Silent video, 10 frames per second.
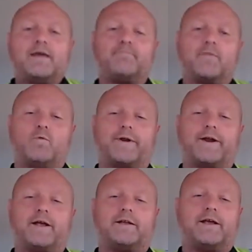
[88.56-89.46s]
what I
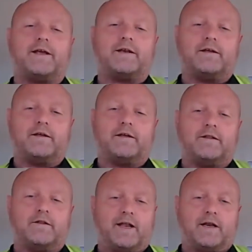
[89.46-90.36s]
did in the
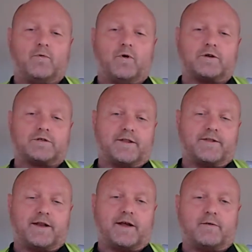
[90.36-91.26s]
beginning was
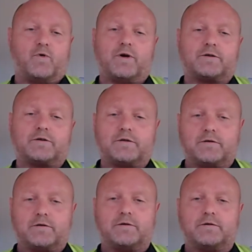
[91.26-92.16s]
that I worked
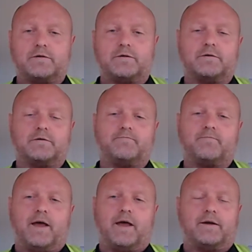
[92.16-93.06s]

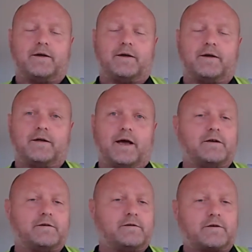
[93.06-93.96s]

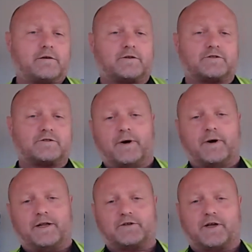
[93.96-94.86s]
I got some
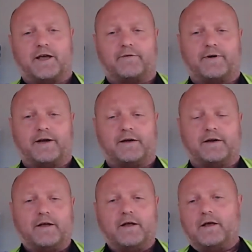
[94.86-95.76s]
money together, and
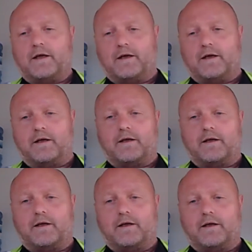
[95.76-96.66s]

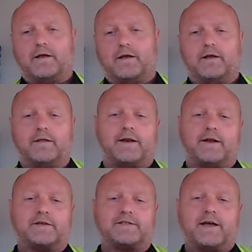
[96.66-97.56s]

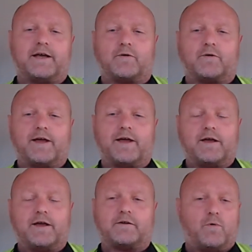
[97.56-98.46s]
then I decided,
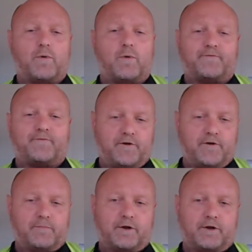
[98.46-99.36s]
okay, I'll go
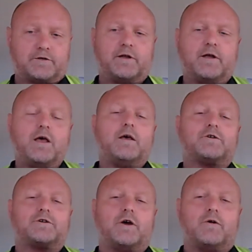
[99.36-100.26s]
away for a few months.
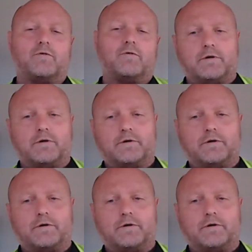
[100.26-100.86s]
So